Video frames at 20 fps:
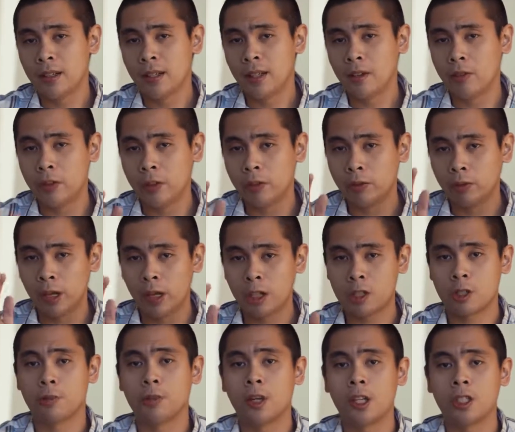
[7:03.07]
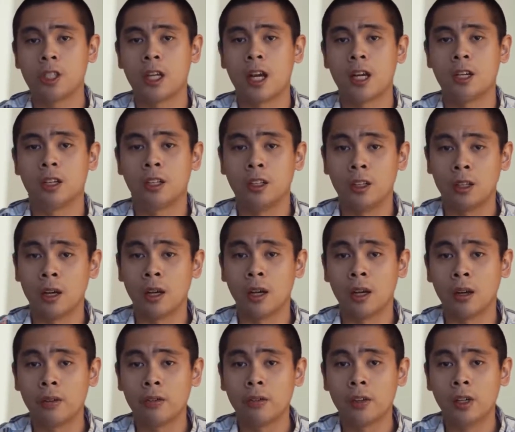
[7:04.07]
If you've watched my channel
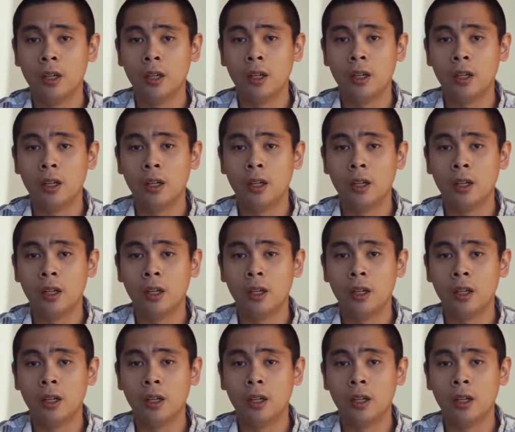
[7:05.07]
enough,